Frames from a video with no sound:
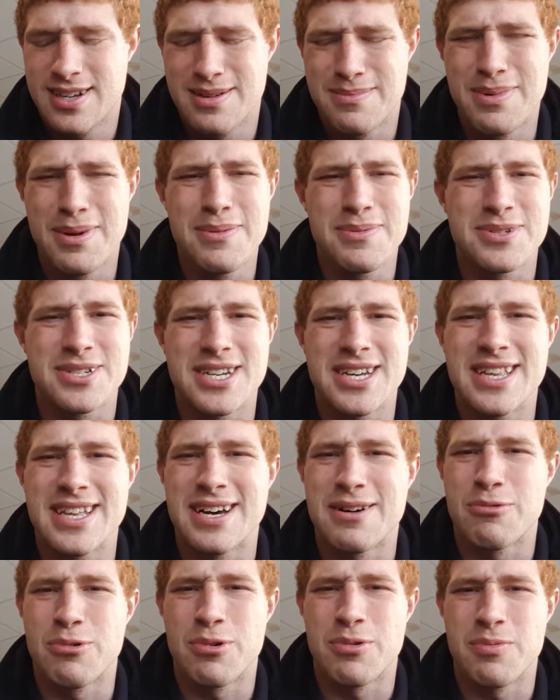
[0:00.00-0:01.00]
People say
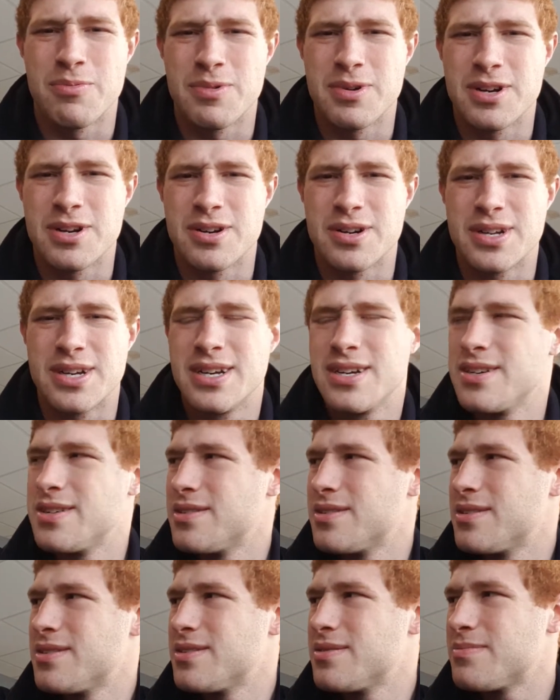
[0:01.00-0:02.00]
that word weird,
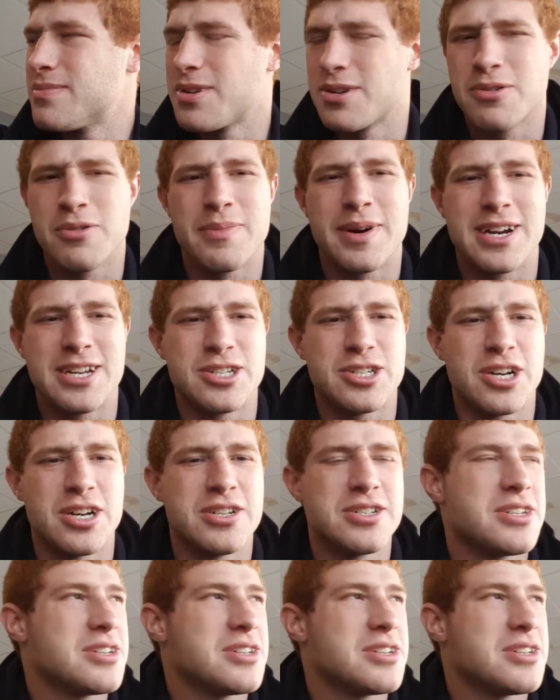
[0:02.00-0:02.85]
but who am I to judge?